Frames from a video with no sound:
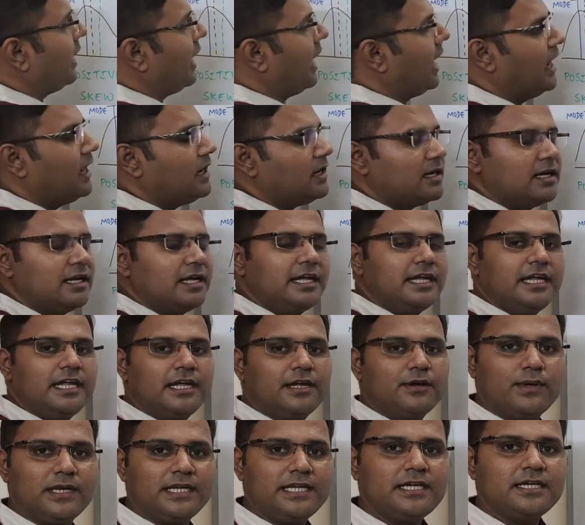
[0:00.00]
are
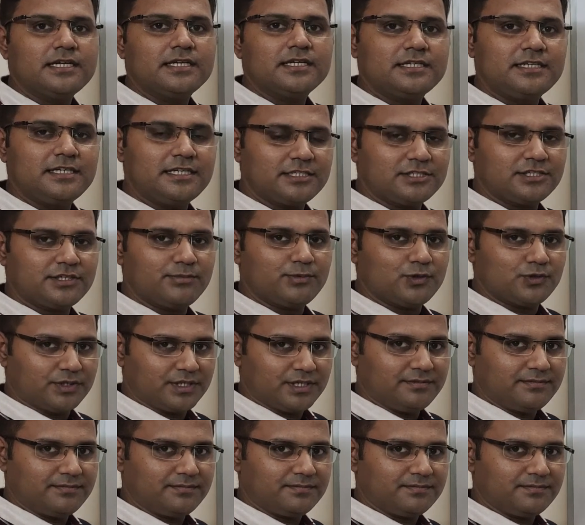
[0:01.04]
equally
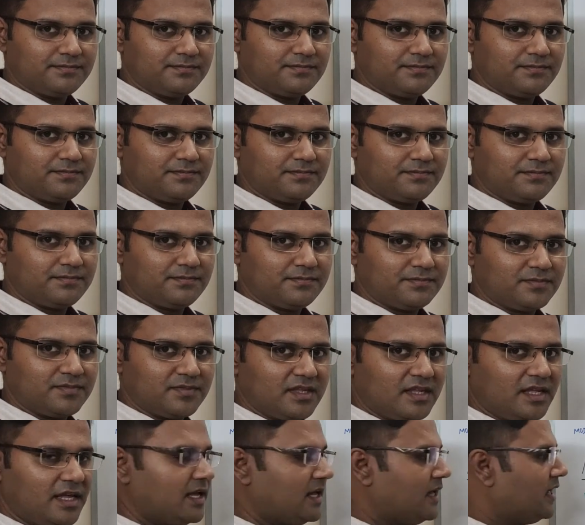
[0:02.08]
distributed
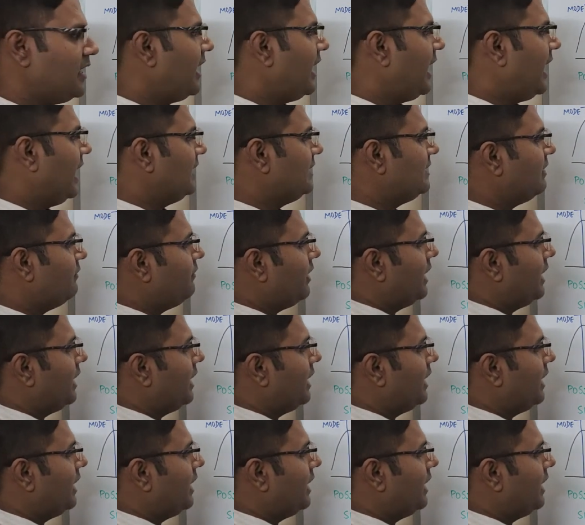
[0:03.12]
and the